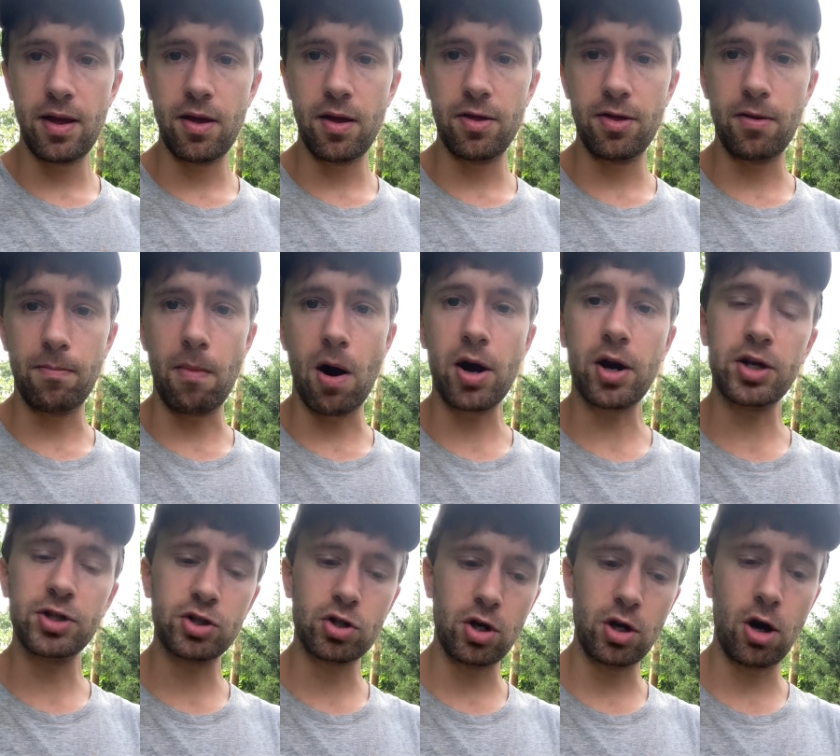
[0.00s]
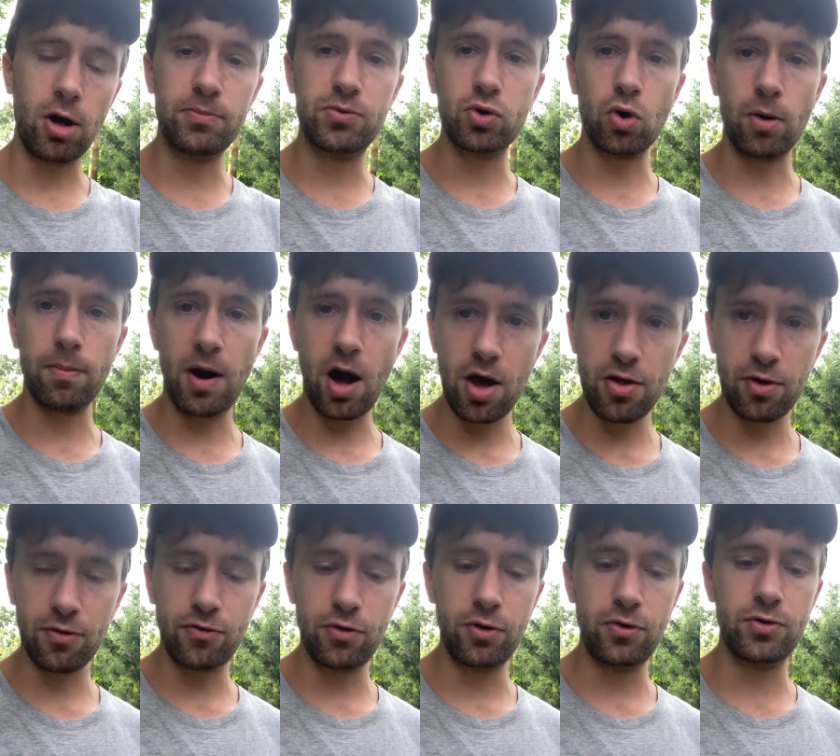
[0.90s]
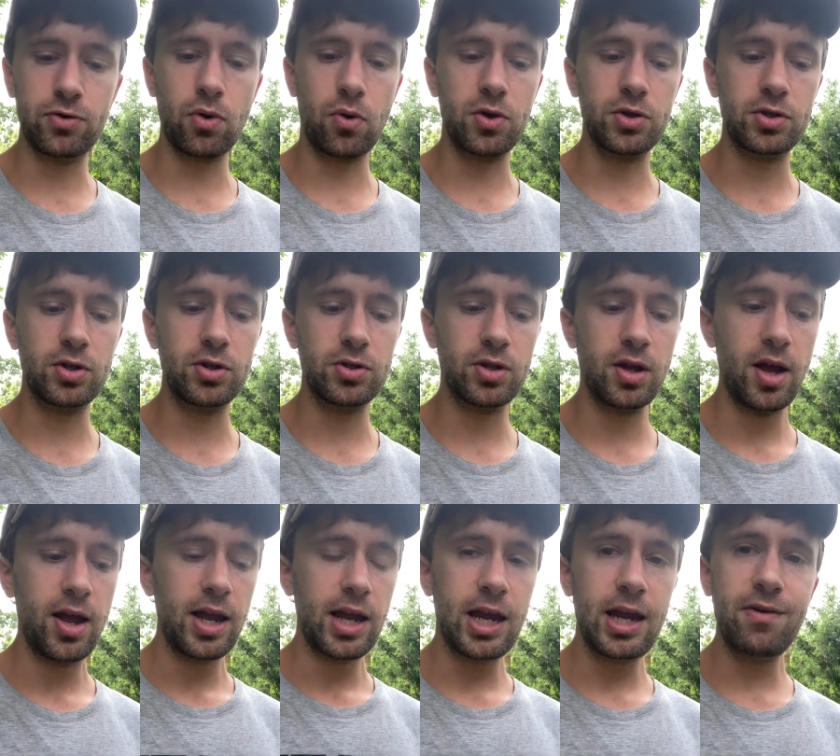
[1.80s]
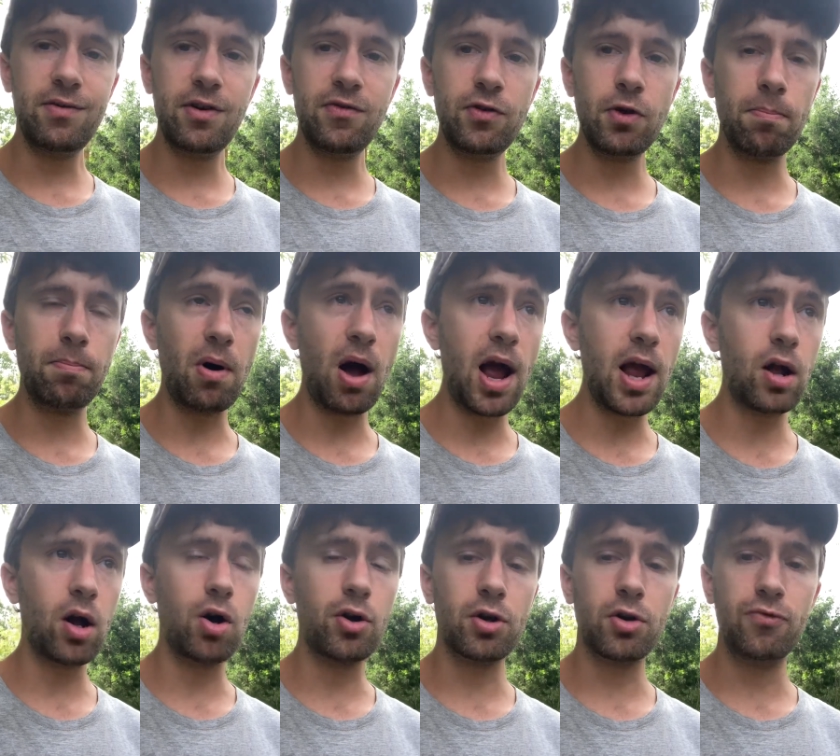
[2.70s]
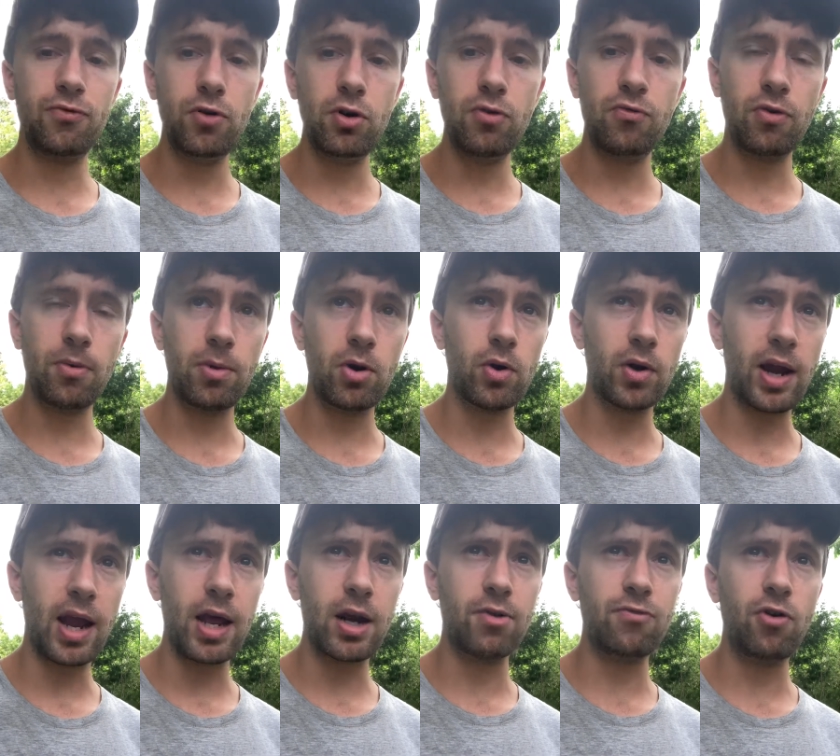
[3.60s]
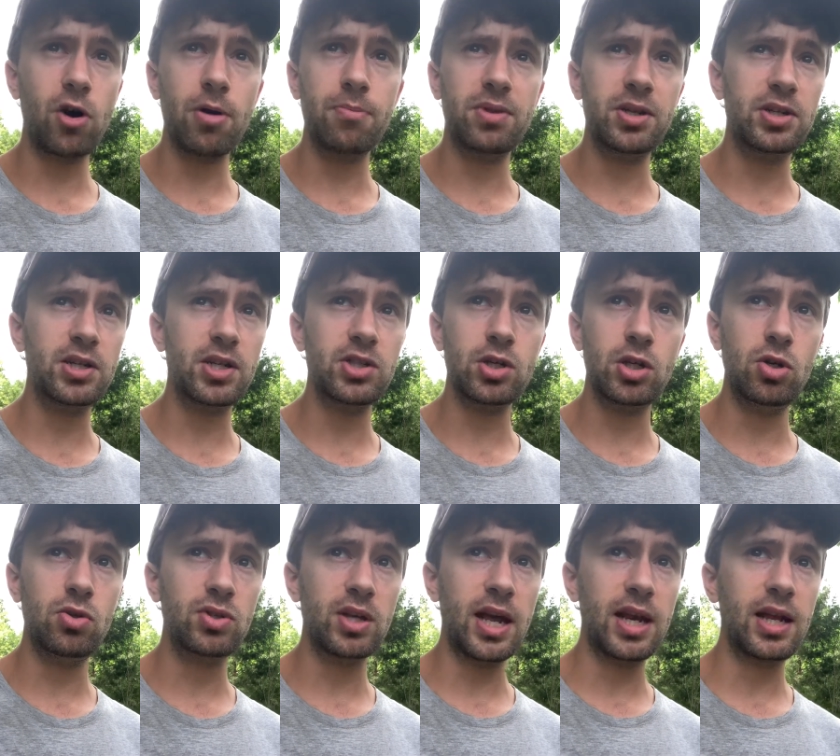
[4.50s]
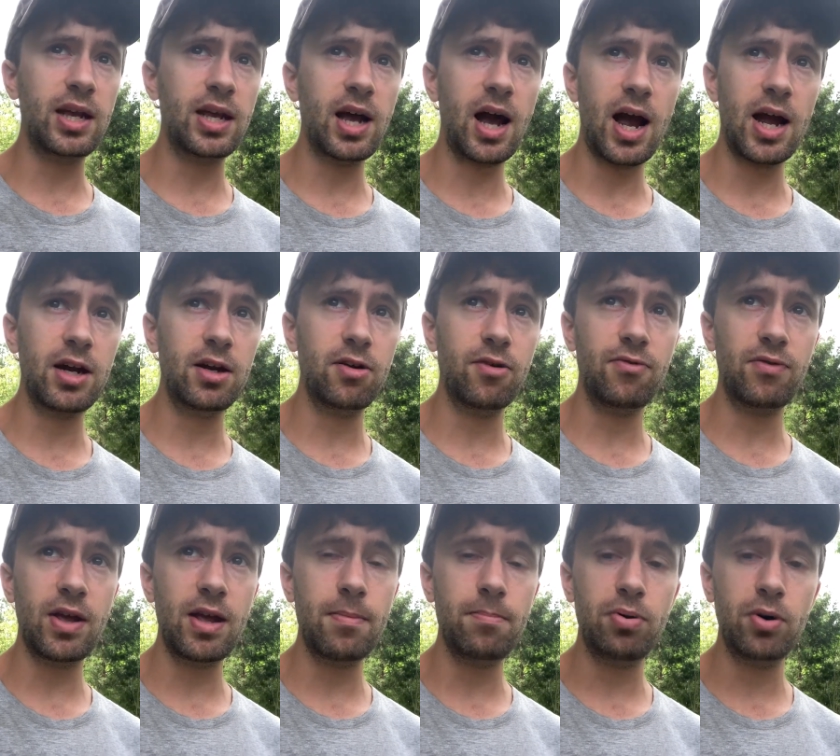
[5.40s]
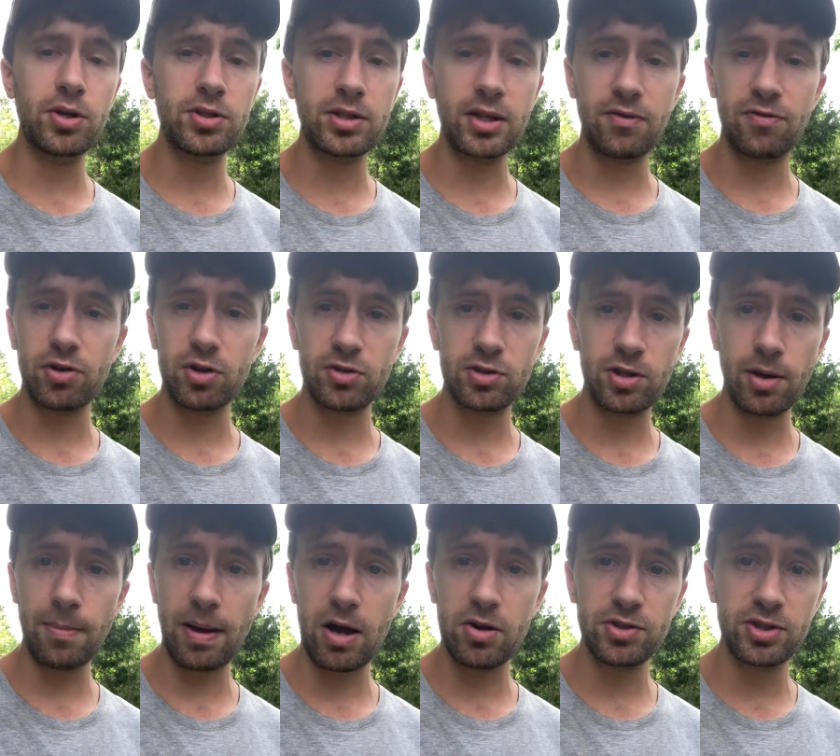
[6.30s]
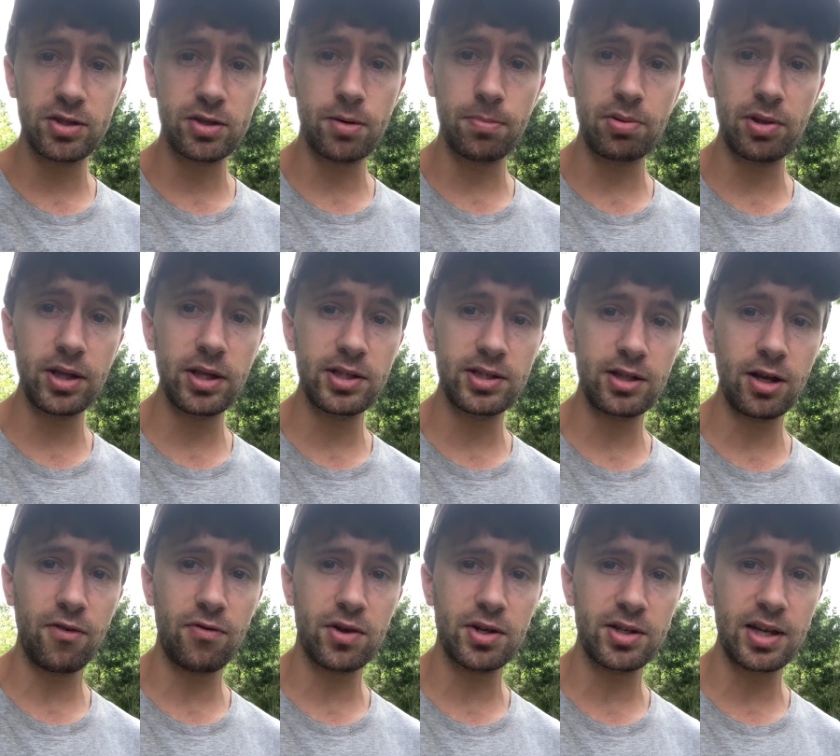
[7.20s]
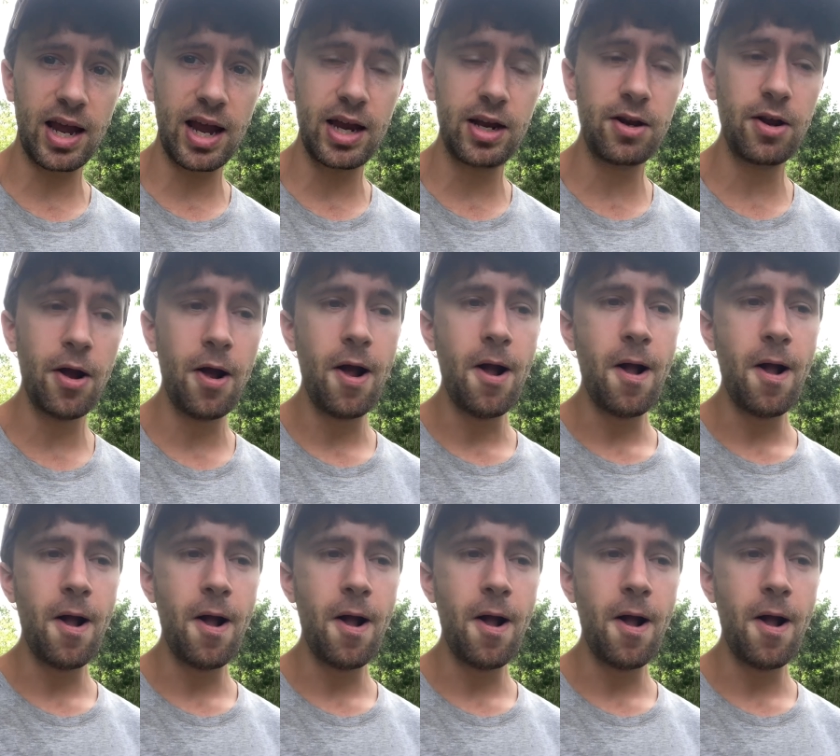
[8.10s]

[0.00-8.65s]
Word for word: the market's going to absorb other food sources. Even if you're buying all your food from an organic farm that doesn't use any kind of inputs, if they're somehow completely self-contained,